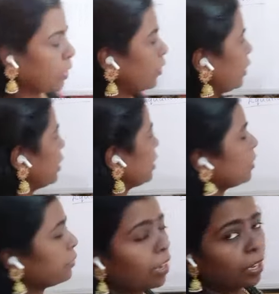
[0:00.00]
What is
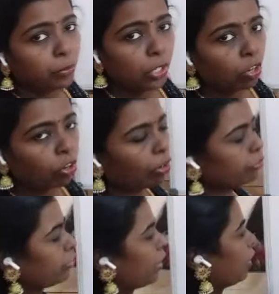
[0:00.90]
the formula
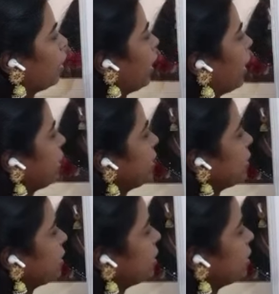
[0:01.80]
of ice?